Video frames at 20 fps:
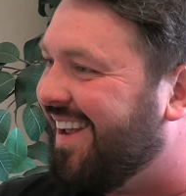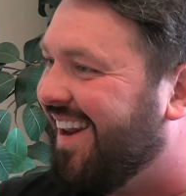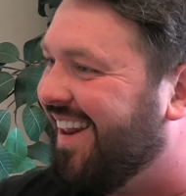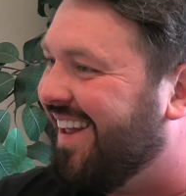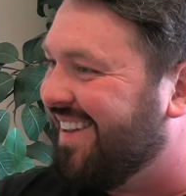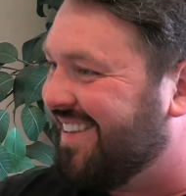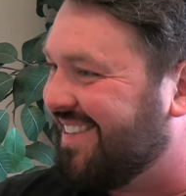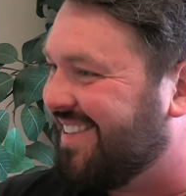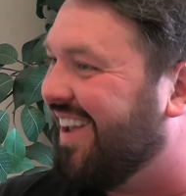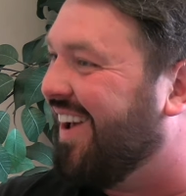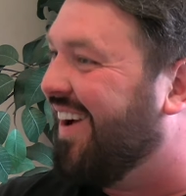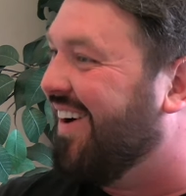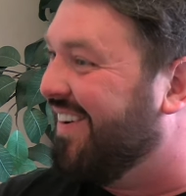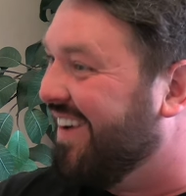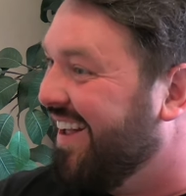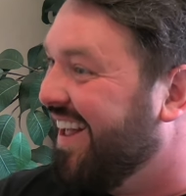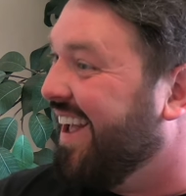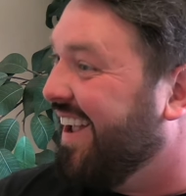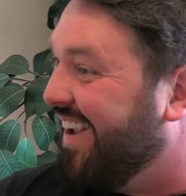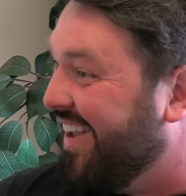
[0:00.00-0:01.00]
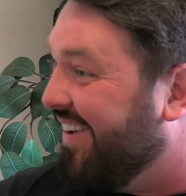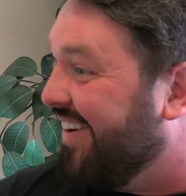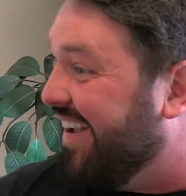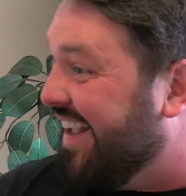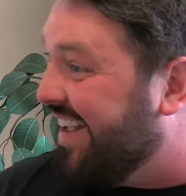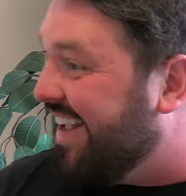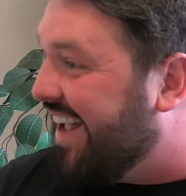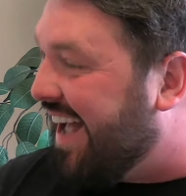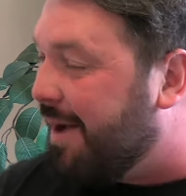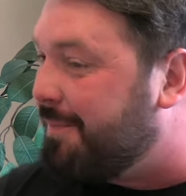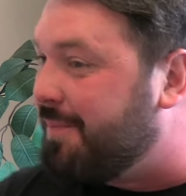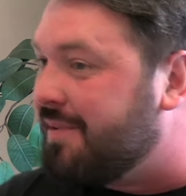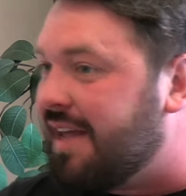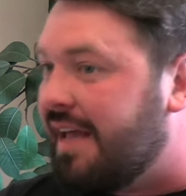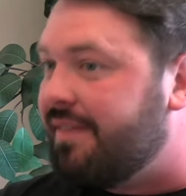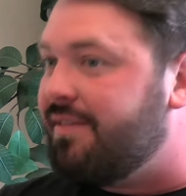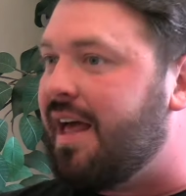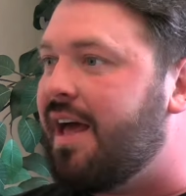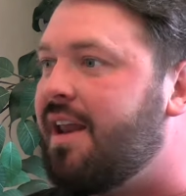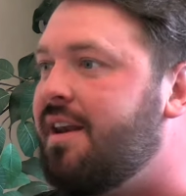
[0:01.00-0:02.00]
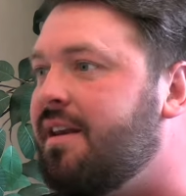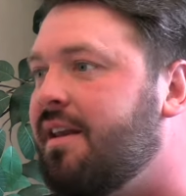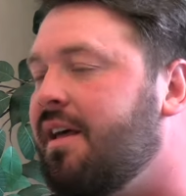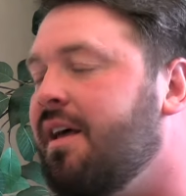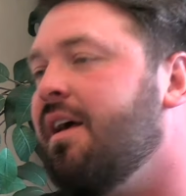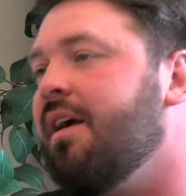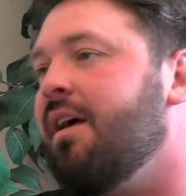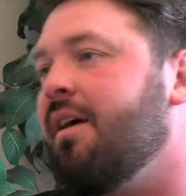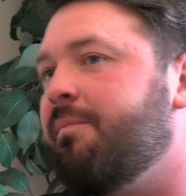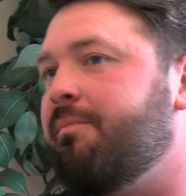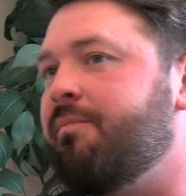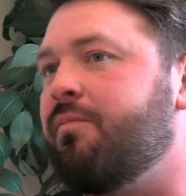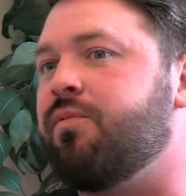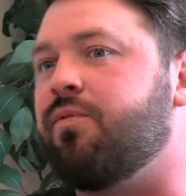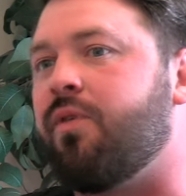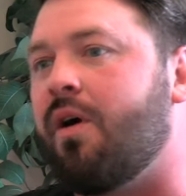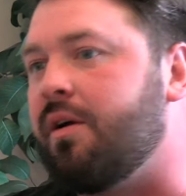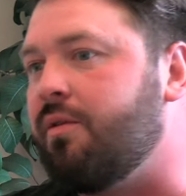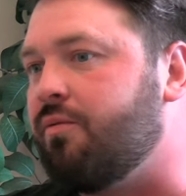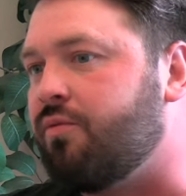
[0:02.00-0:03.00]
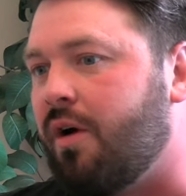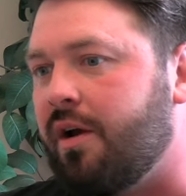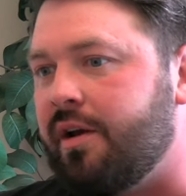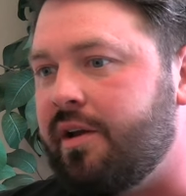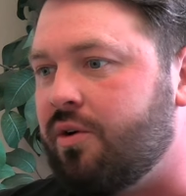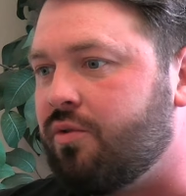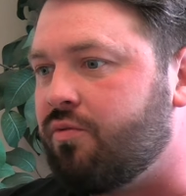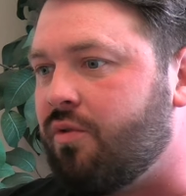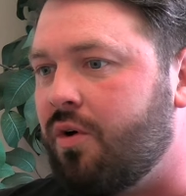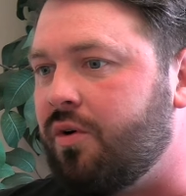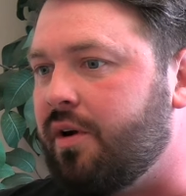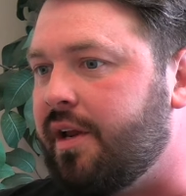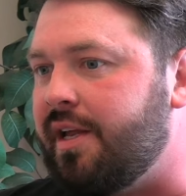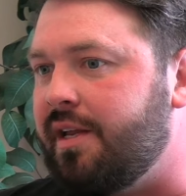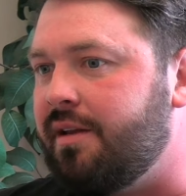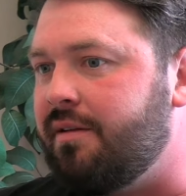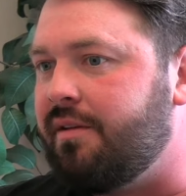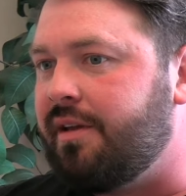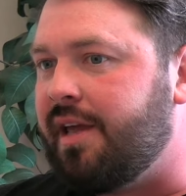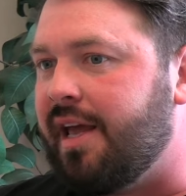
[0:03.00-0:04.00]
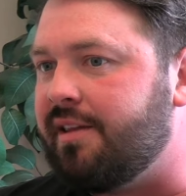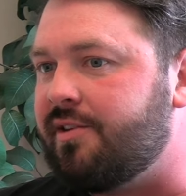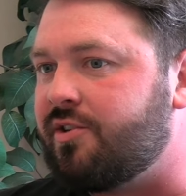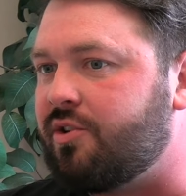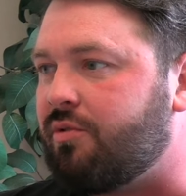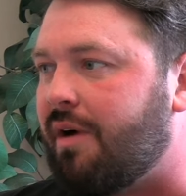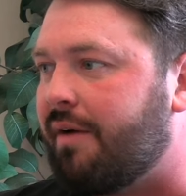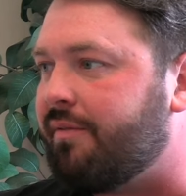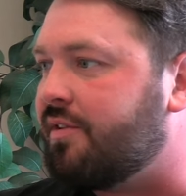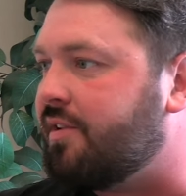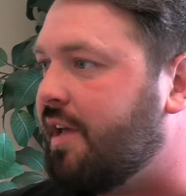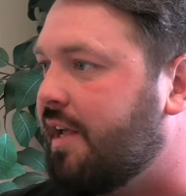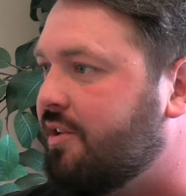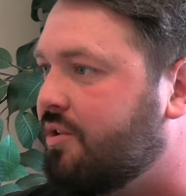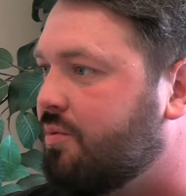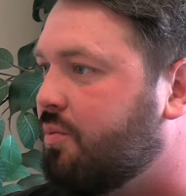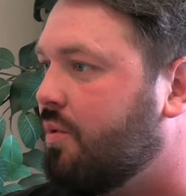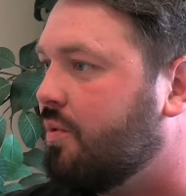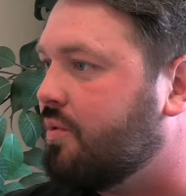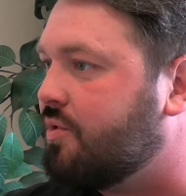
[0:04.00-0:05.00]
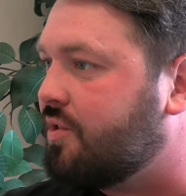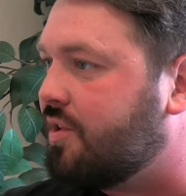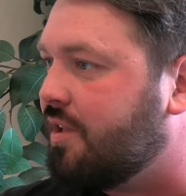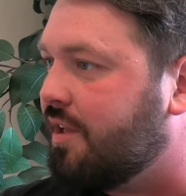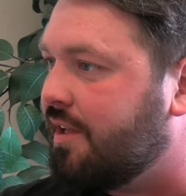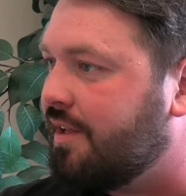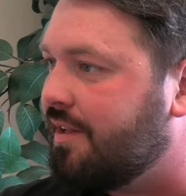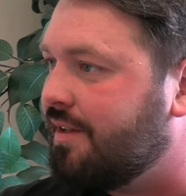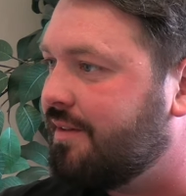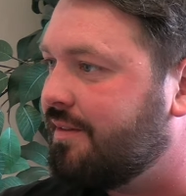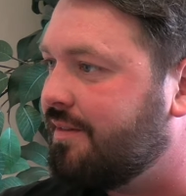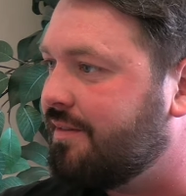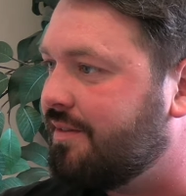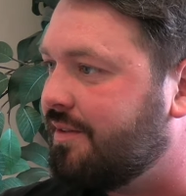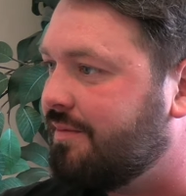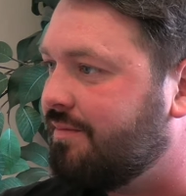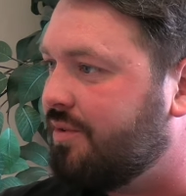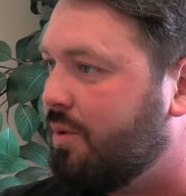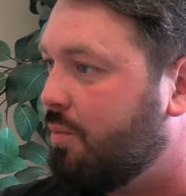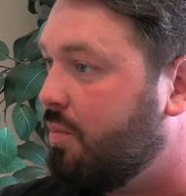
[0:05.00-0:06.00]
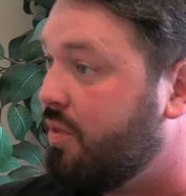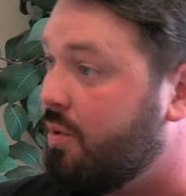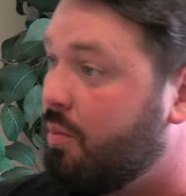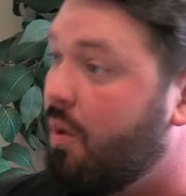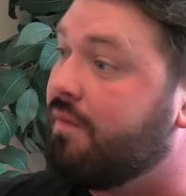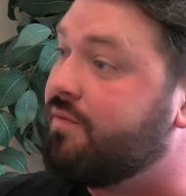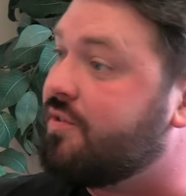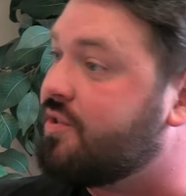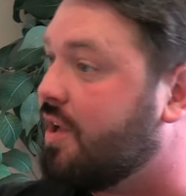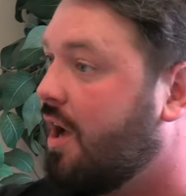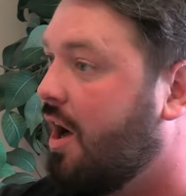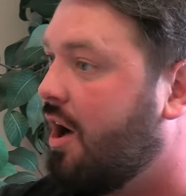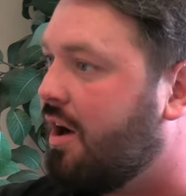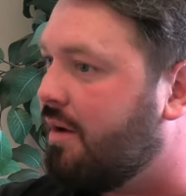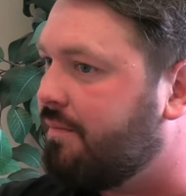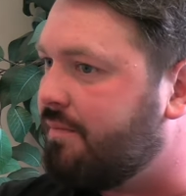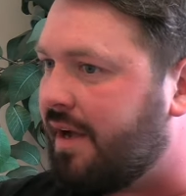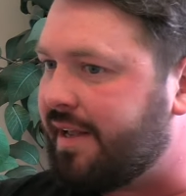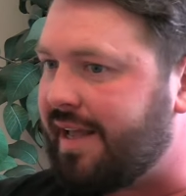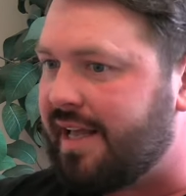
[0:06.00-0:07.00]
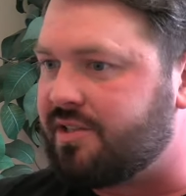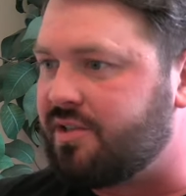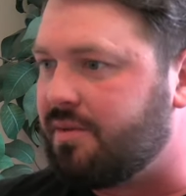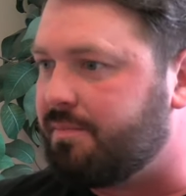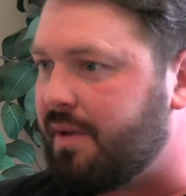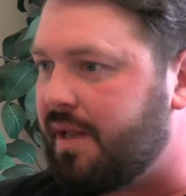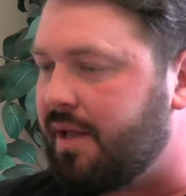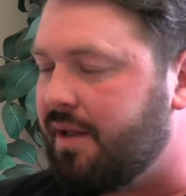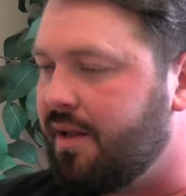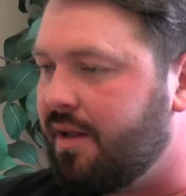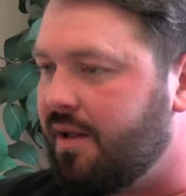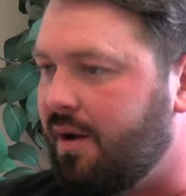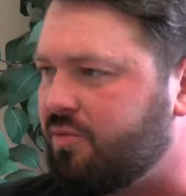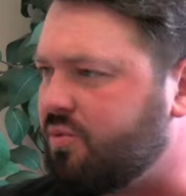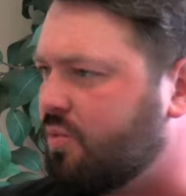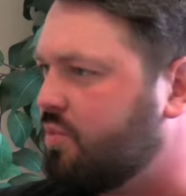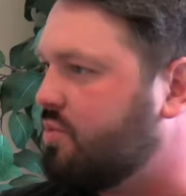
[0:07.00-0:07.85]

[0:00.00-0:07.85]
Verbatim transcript: yeah, so yeah. you know it happens and then right rightly or wrongly kids gravitate towards the the, the ones that are I guess a bit I was